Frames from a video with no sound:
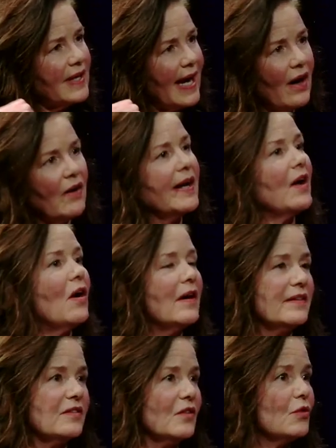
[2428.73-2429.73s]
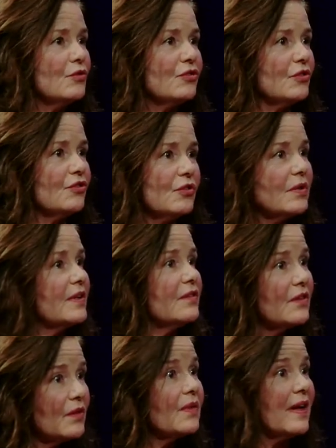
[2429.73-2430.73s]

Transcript: carry on, soldiers, you can do